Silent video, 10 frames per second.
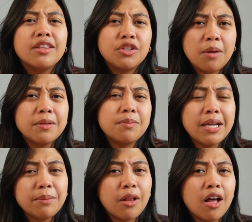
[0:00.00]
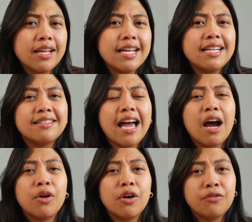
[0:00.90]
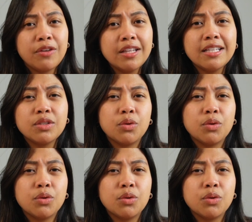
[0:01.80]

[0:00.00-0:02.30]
the drama's main plotline is how her feelings